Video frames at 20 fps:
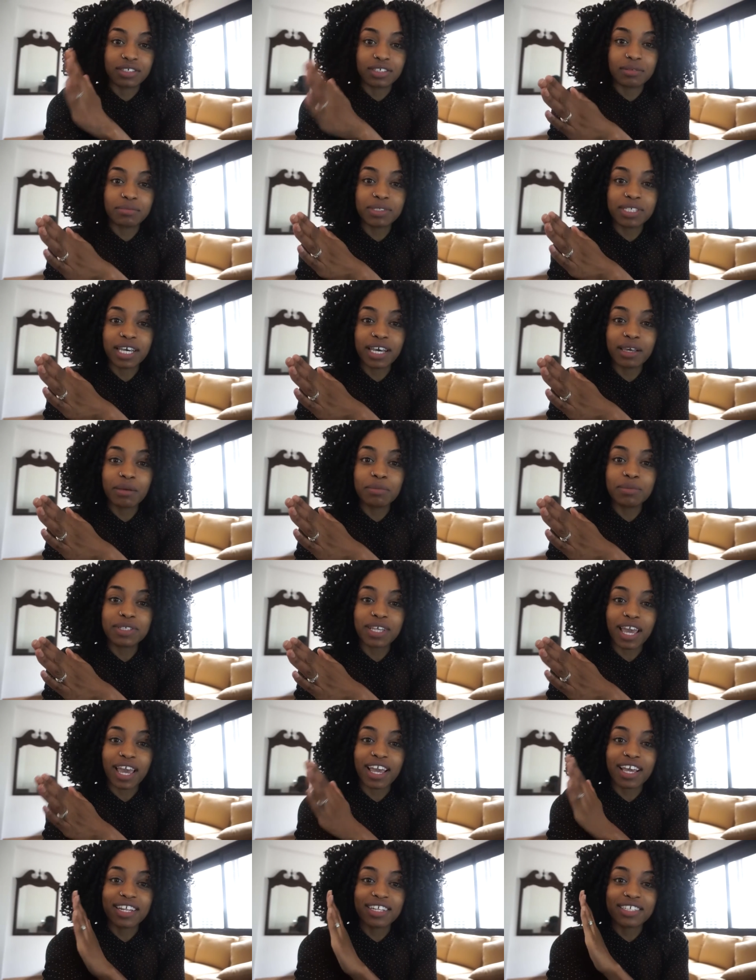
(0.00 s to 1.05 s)
sometimes,
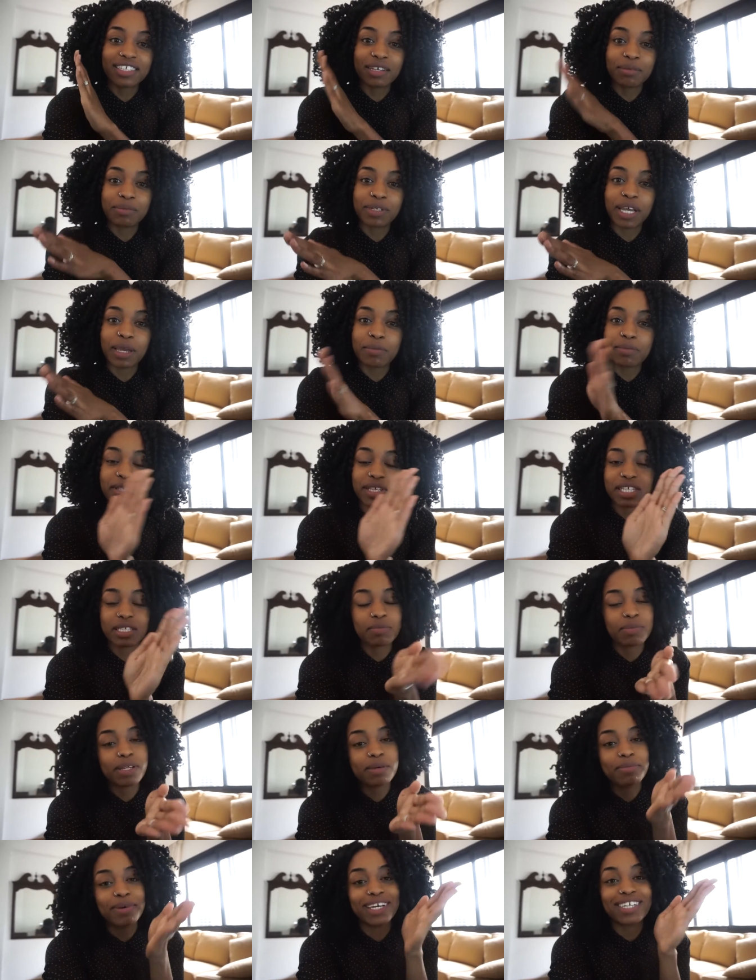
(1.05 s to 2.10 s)
and sometimes I
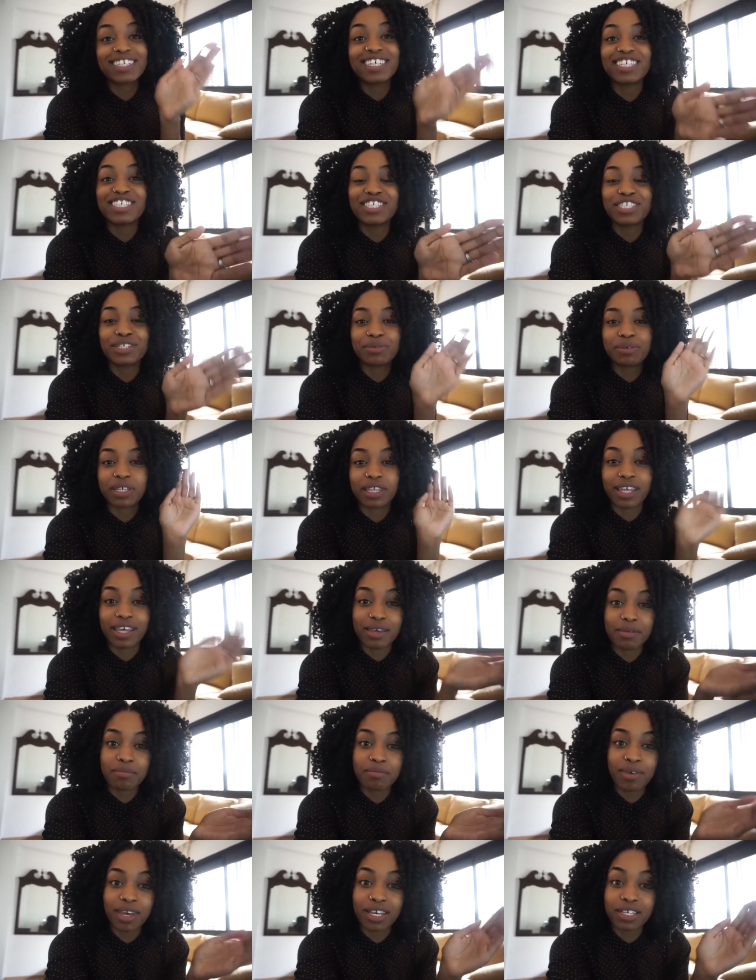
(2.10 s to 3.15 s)
split my attention with
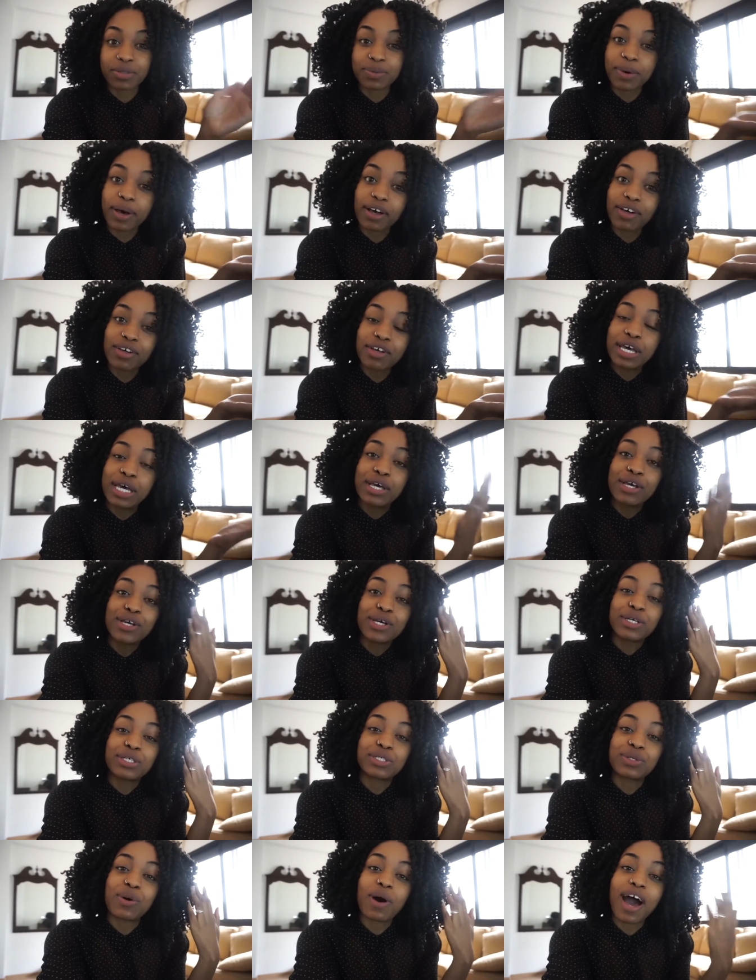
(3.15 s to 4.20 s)
him as well.
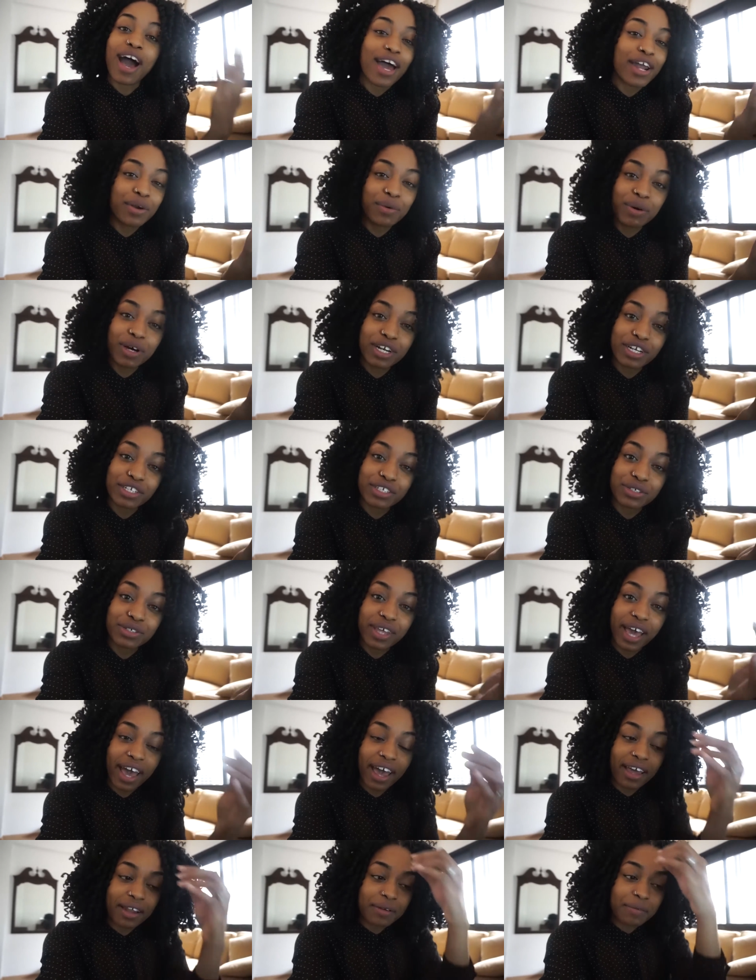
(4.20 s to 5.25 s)
So I don't want to do
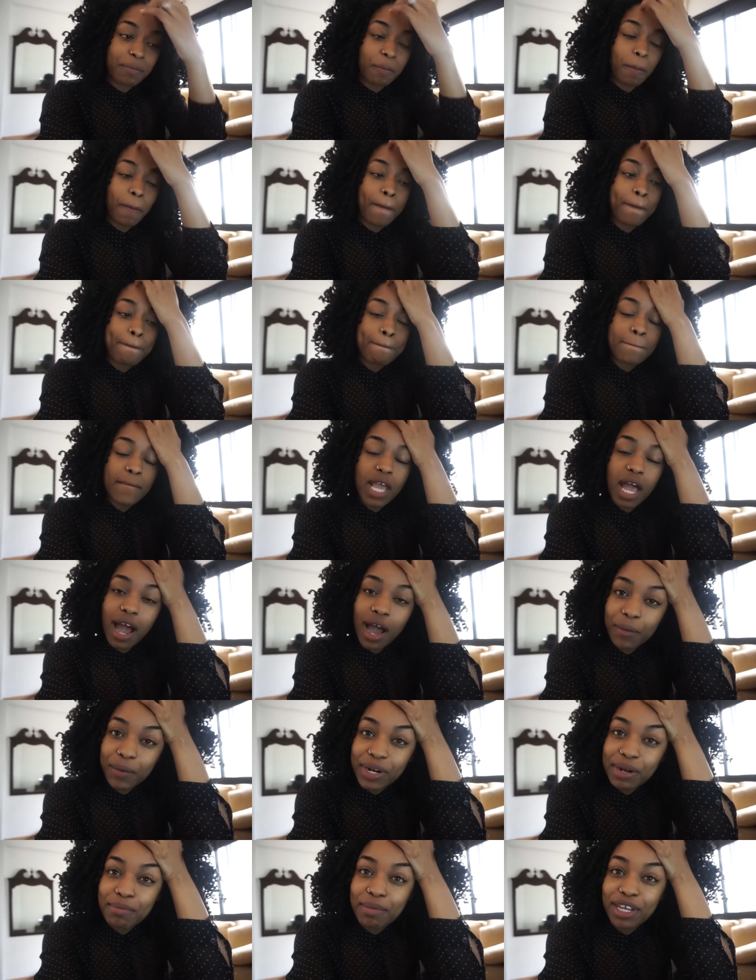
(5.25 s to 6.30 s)
that. I
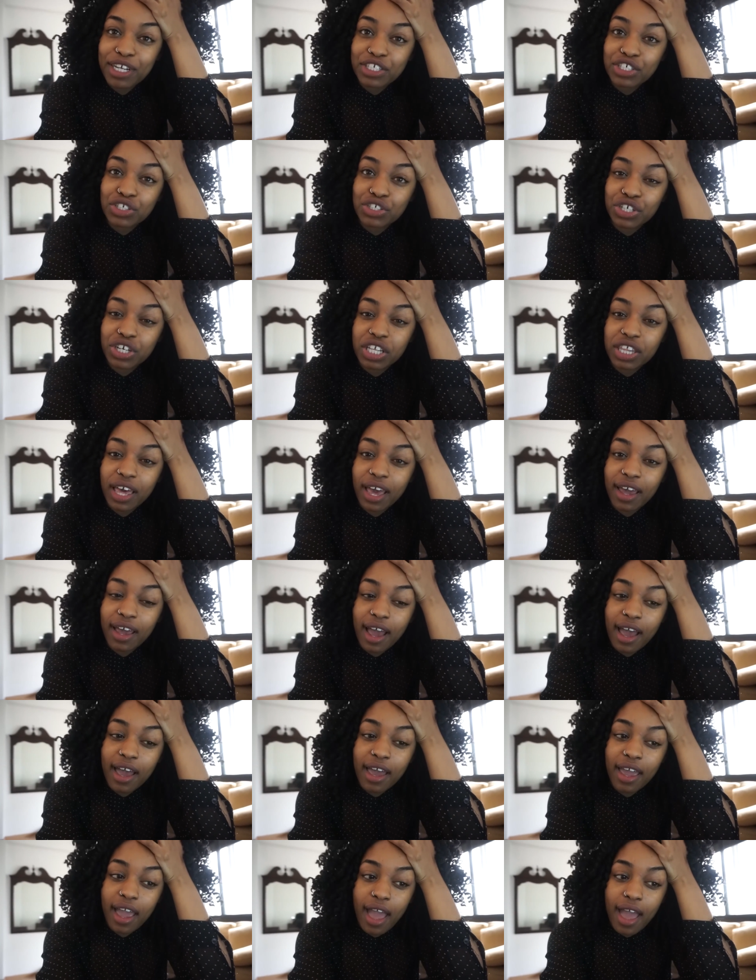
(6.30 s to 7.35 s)
want to make sure that
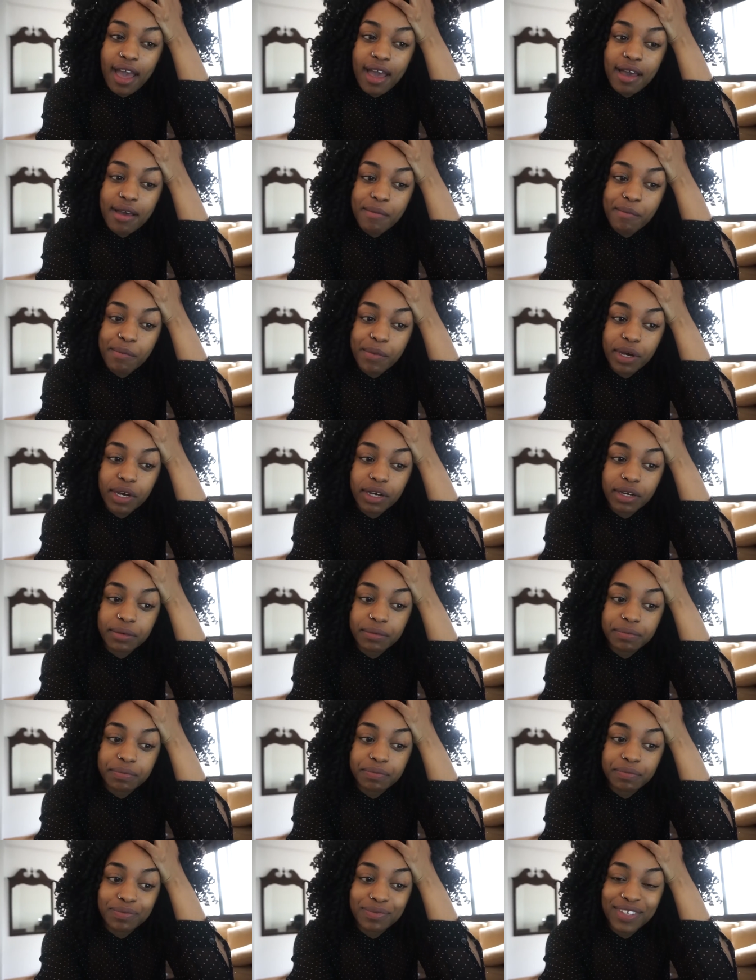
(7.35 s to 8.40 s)
I am
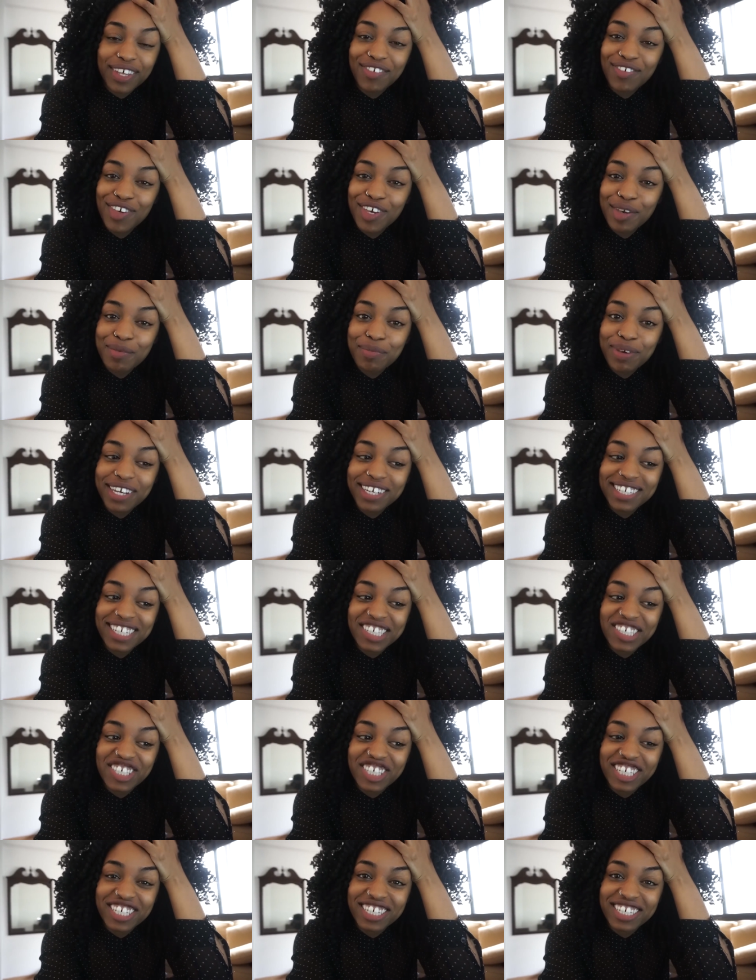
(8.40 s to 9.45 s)
um, giving him my
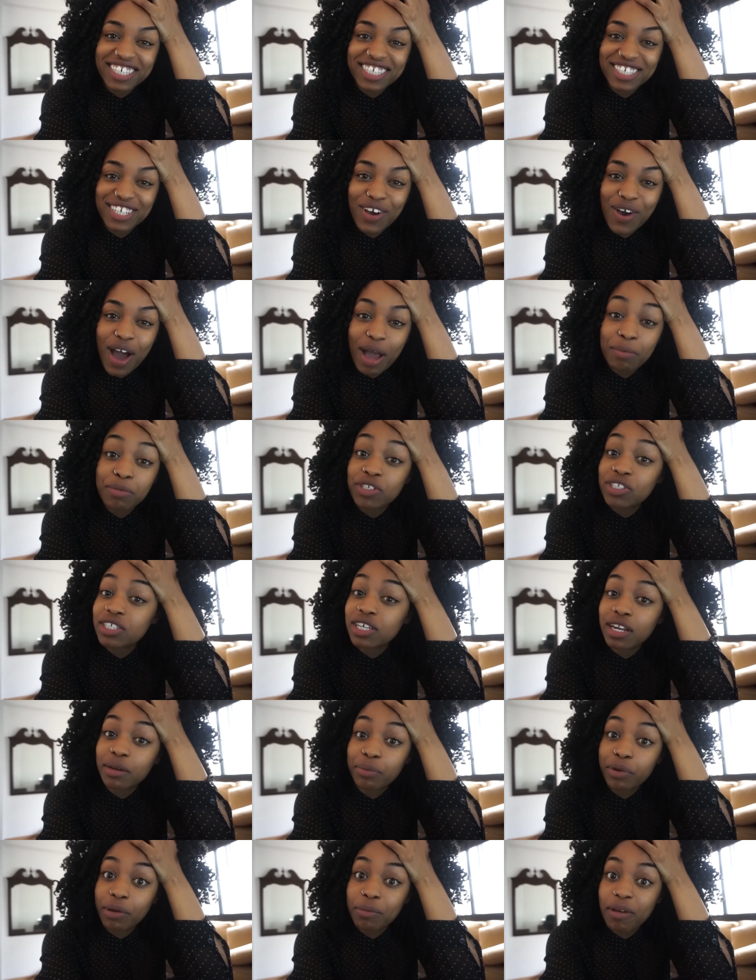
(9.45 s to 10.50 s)
attention. So I'm just
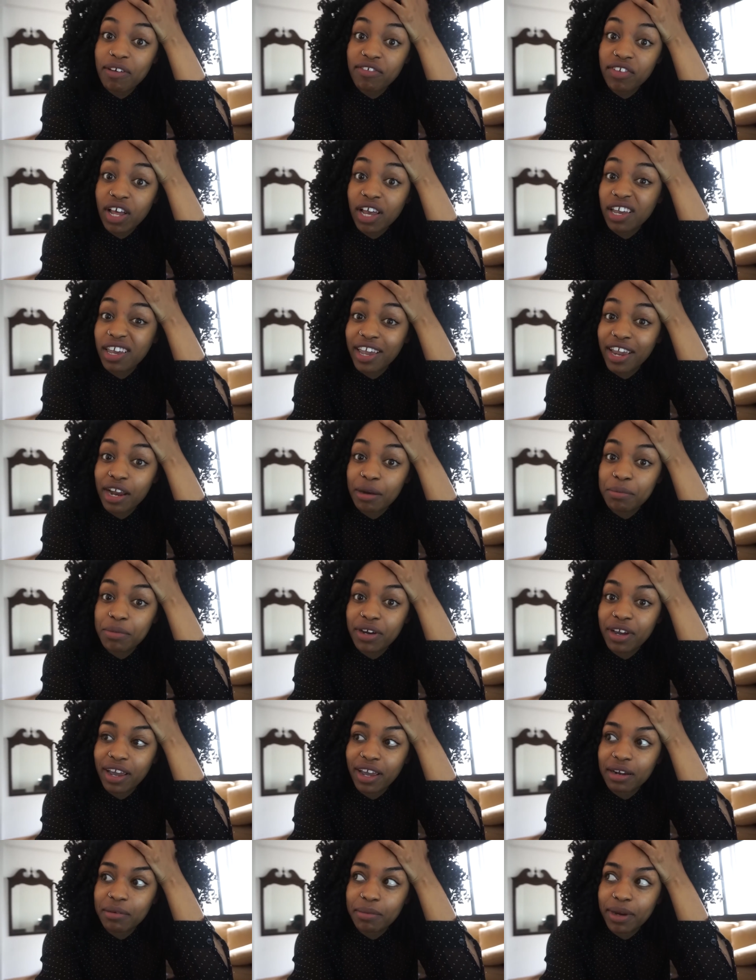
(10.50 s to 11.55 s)
going to bring my vlog
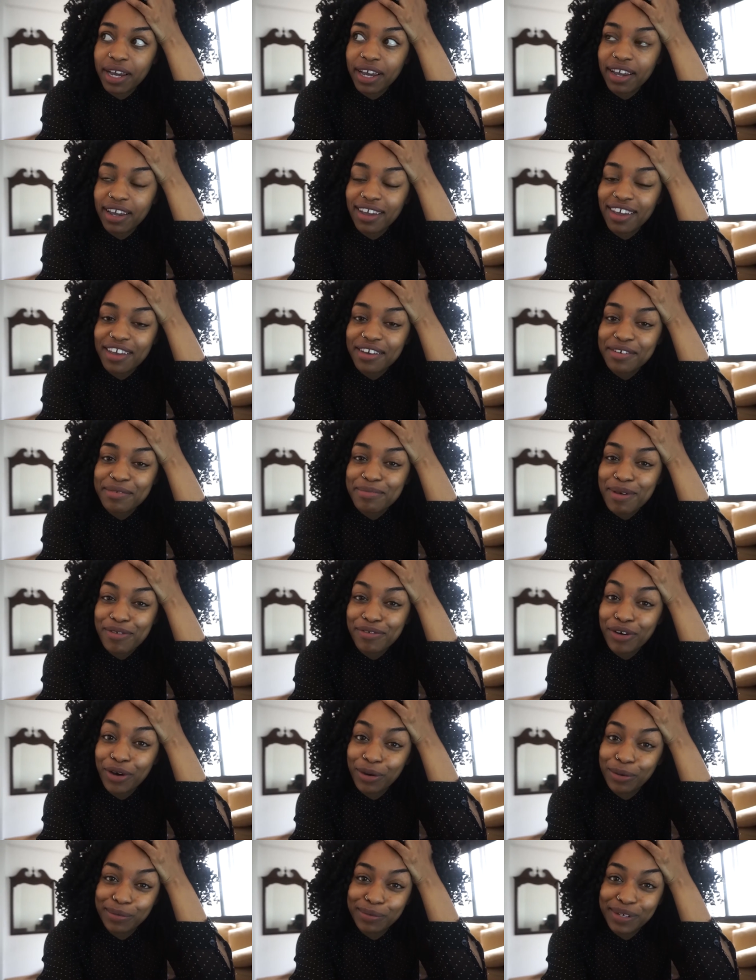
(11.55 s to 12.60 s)
camera and my, my
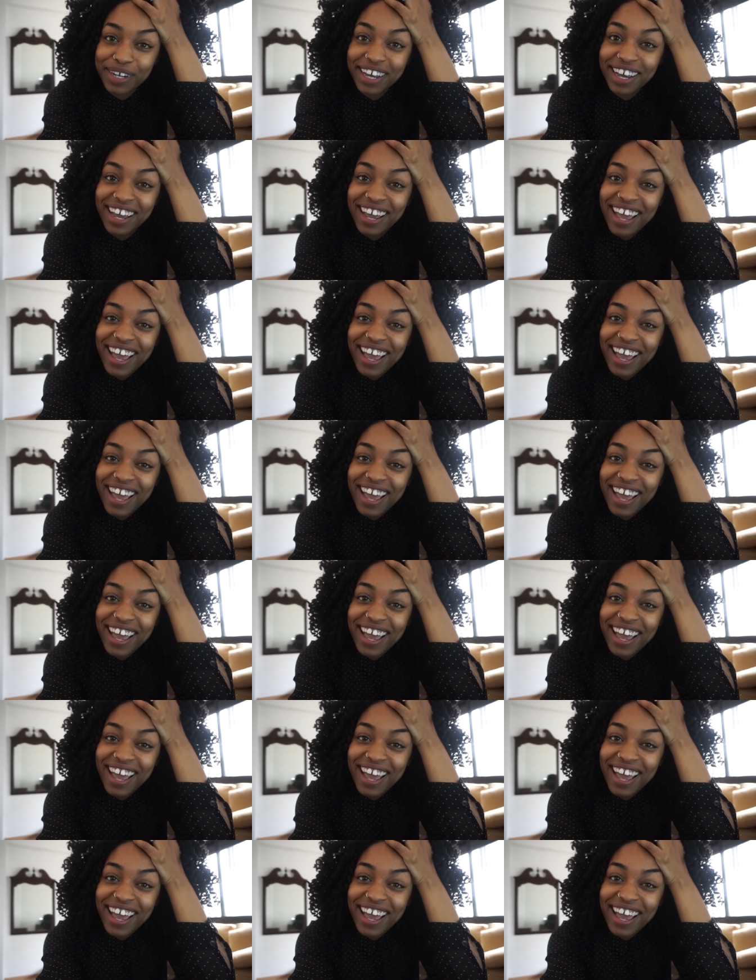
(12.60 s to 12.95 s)
phone,